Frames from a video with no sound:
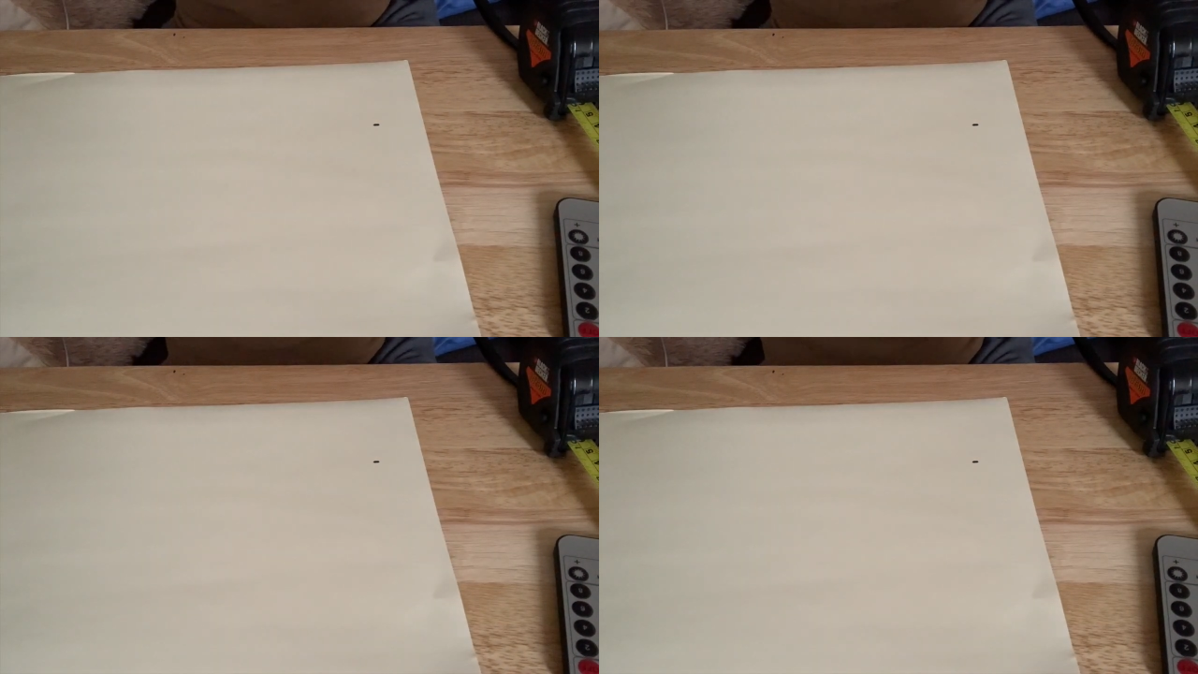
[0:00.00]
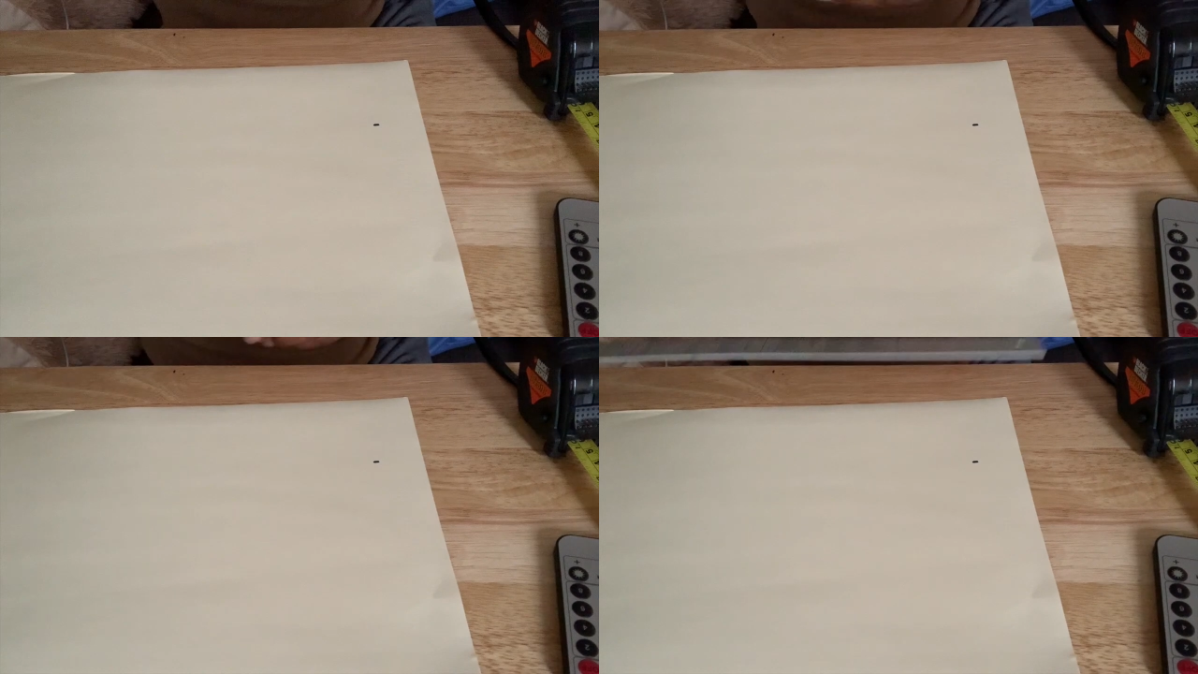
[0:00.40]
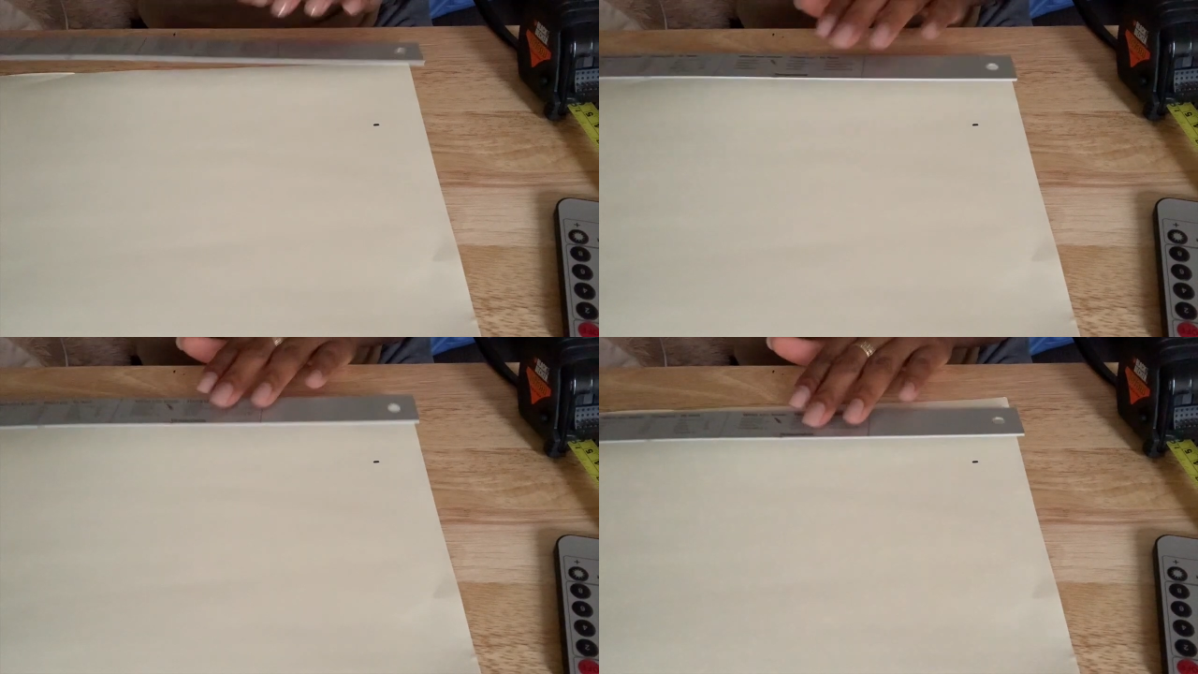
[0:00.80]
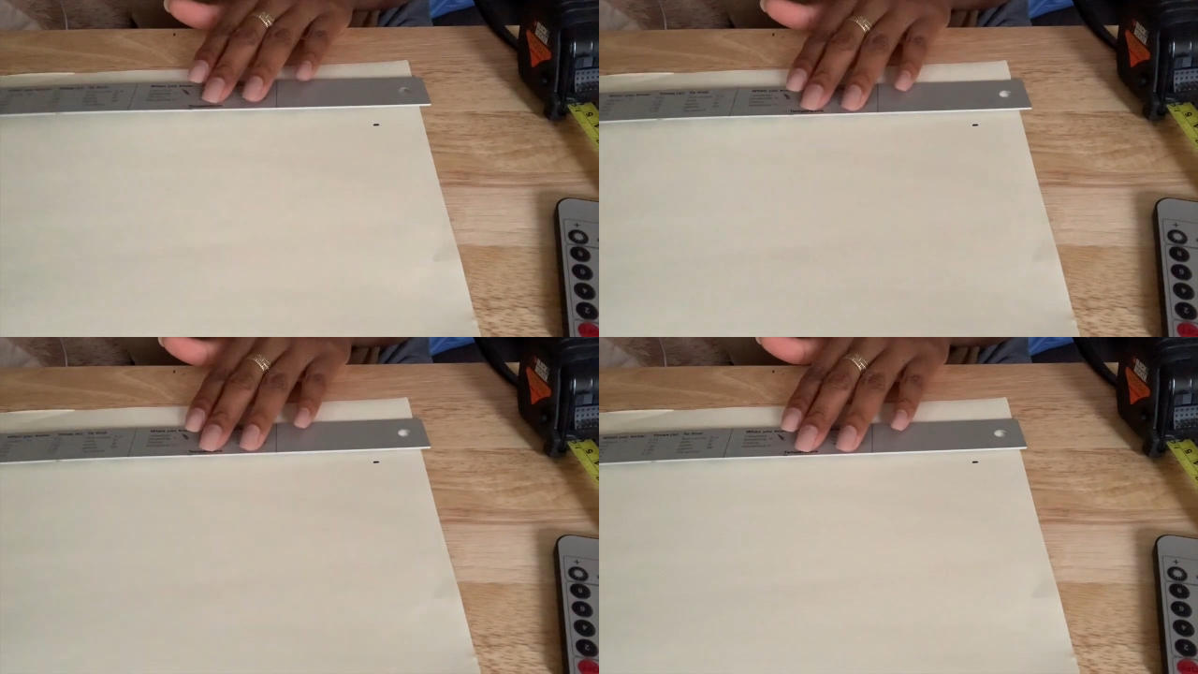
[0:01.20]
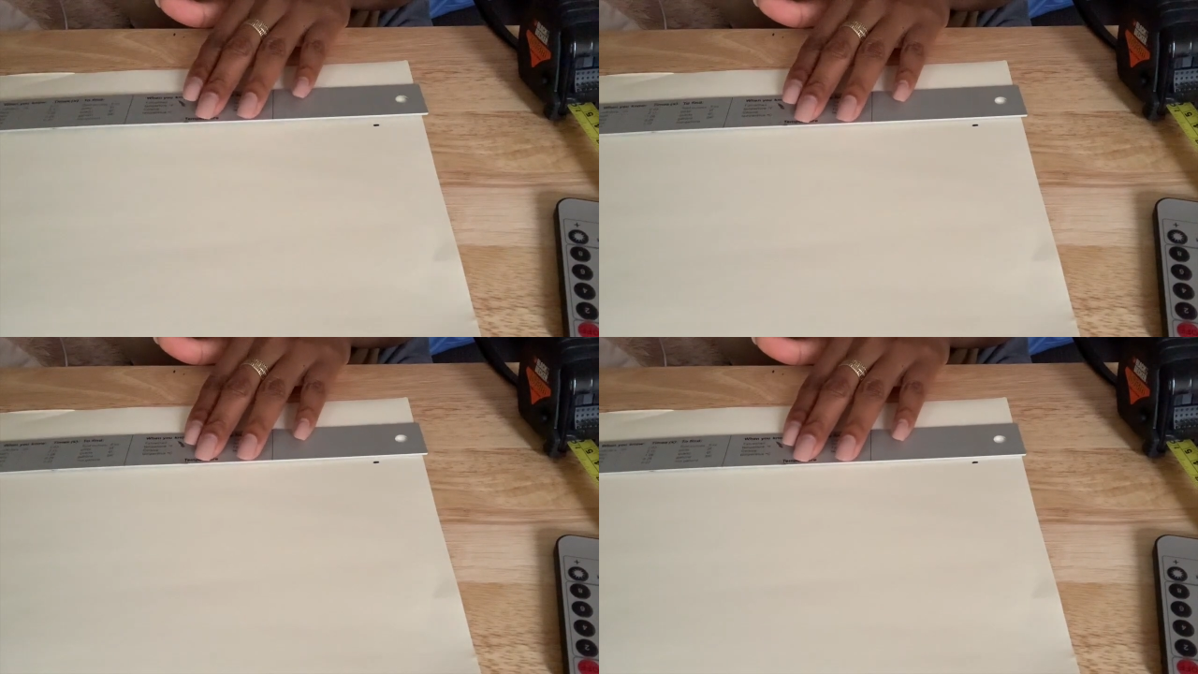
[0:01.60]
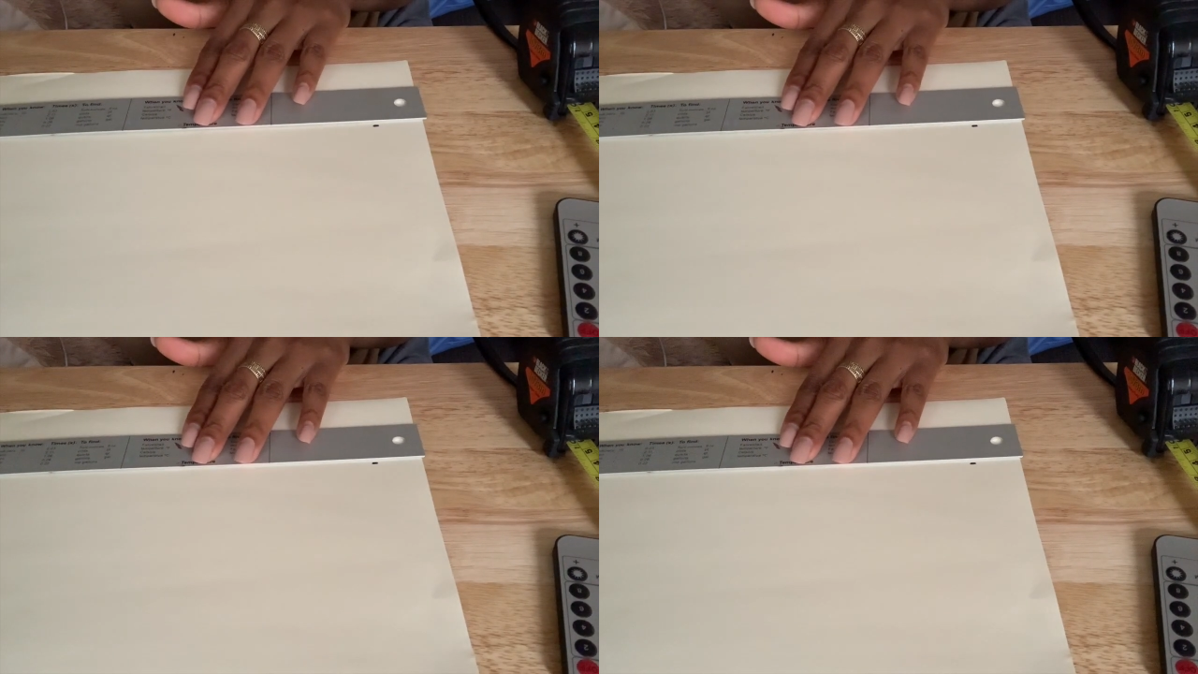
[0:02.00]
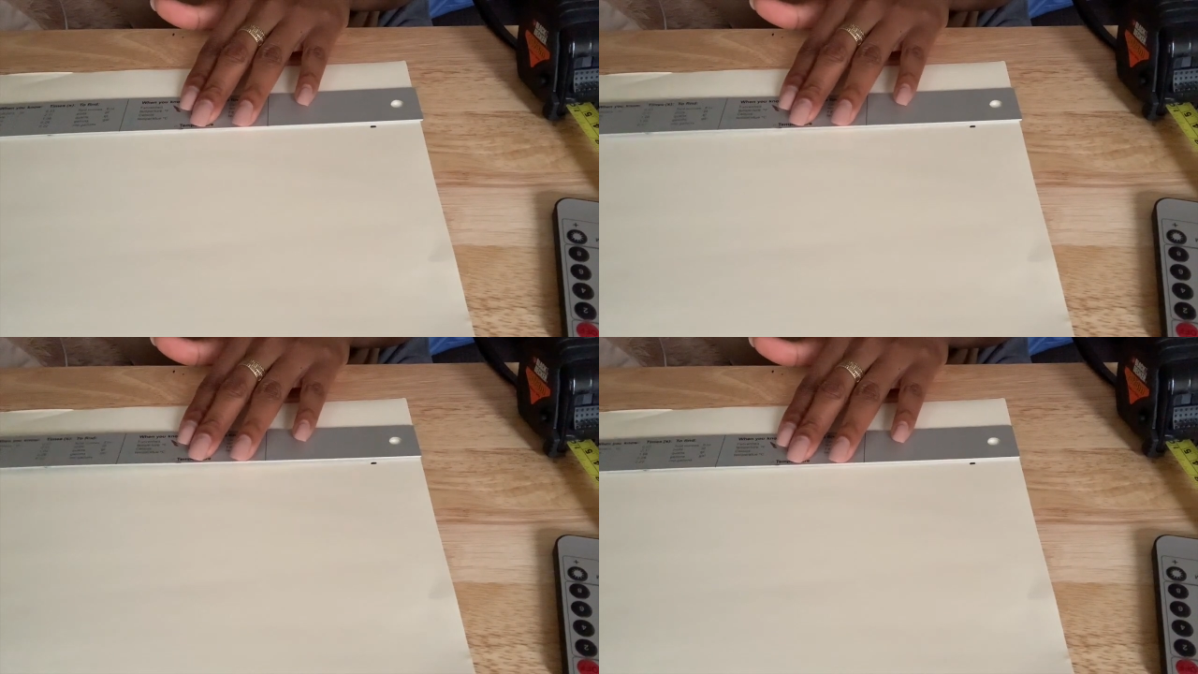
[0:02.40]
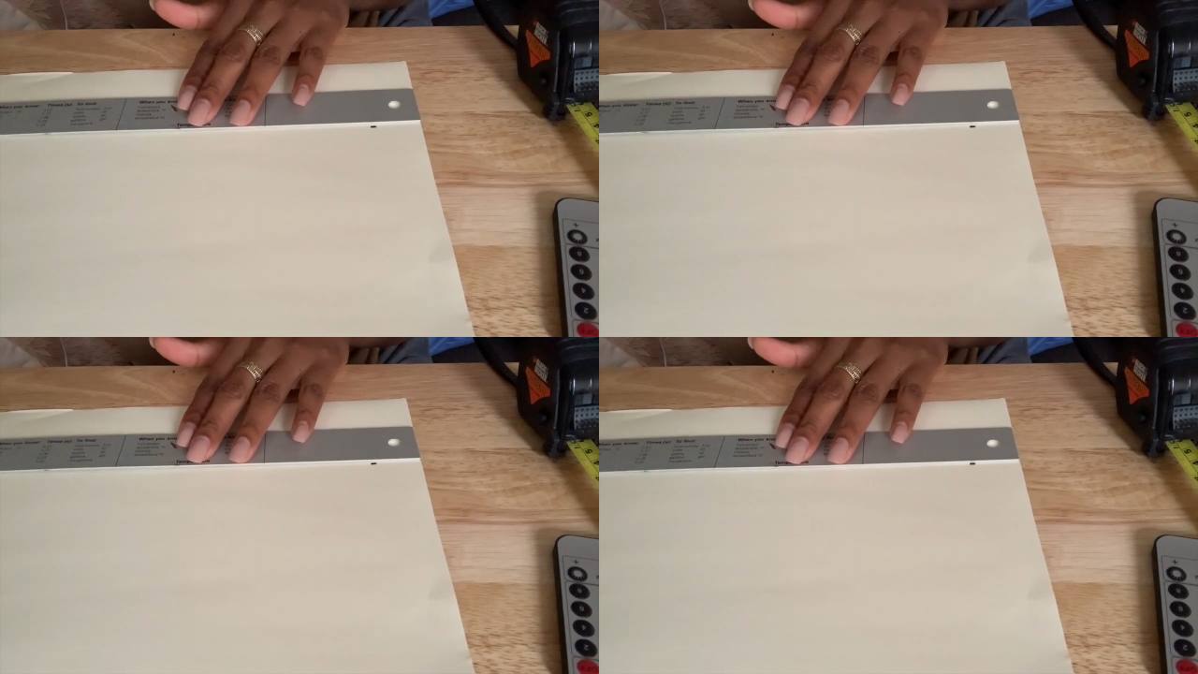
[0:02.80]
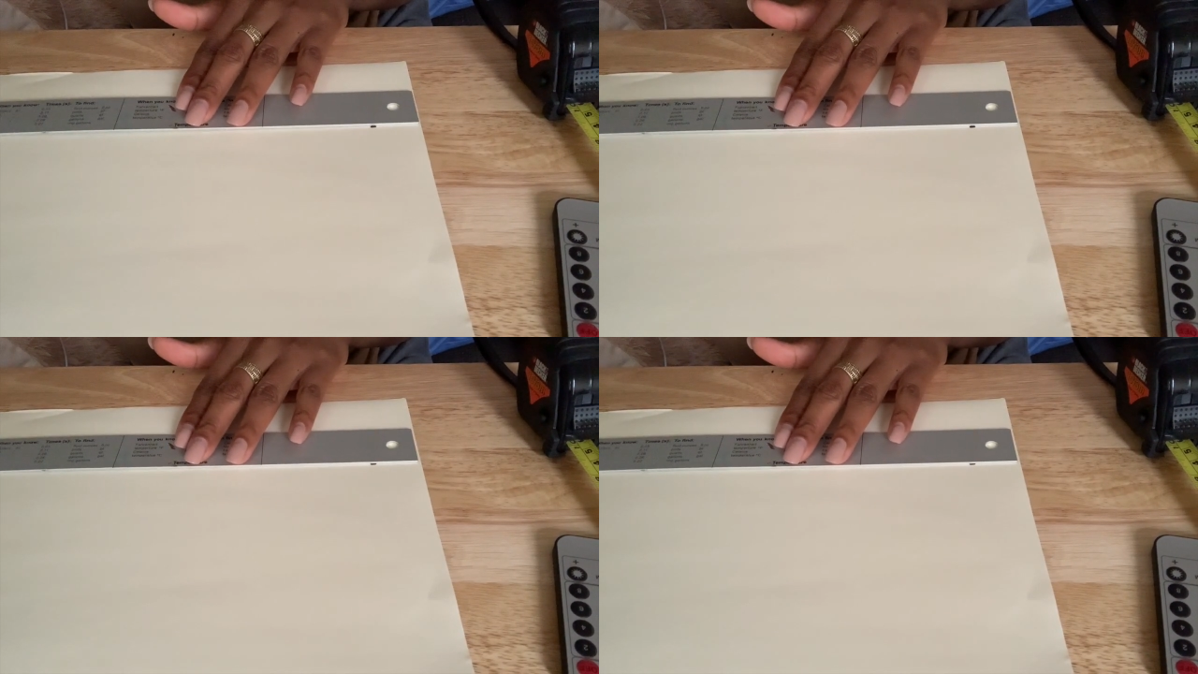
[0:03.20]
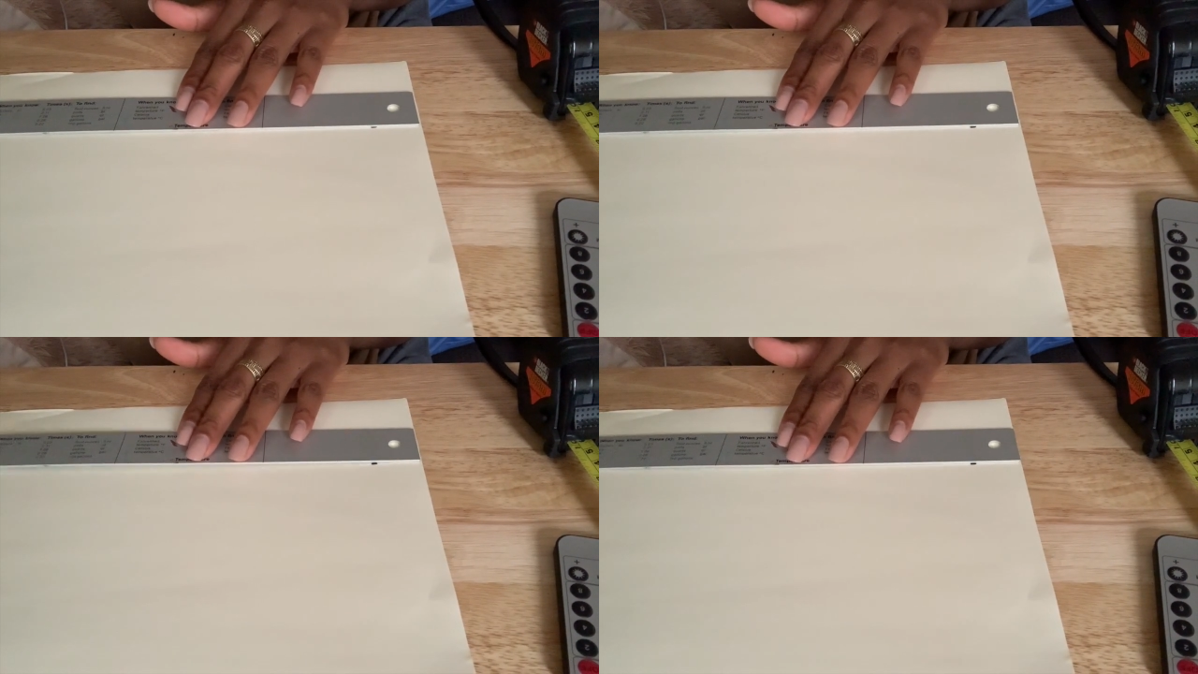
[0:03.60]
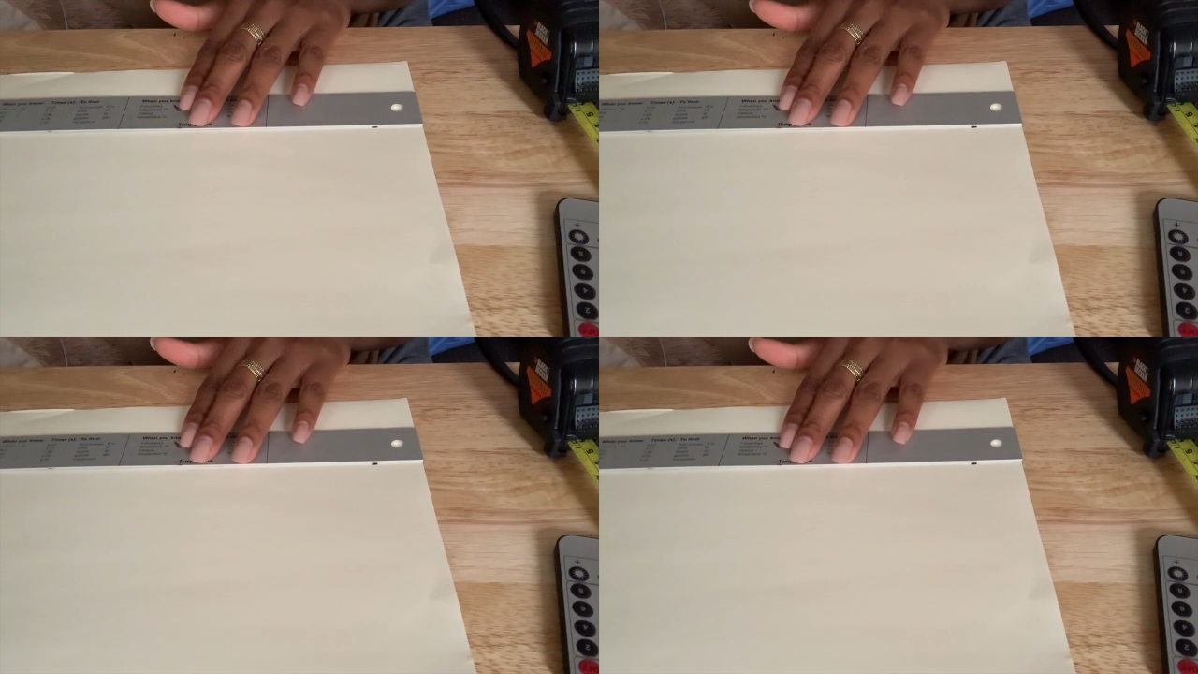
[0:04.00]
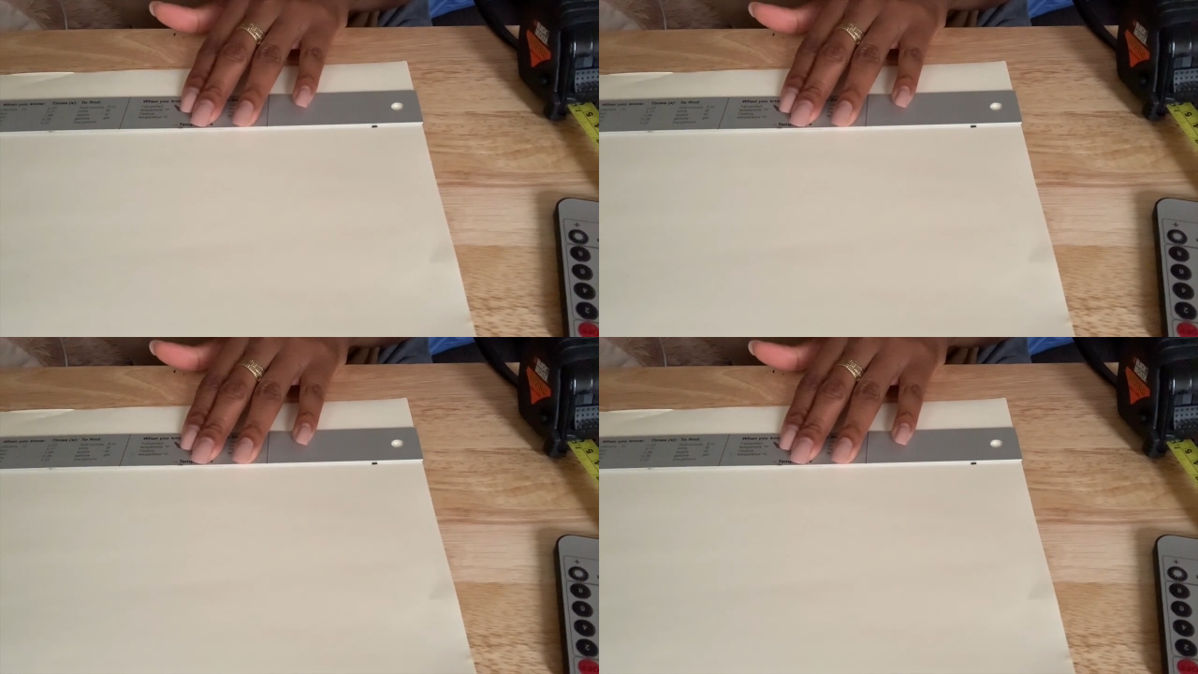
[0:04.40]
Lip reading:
(no speaker visible)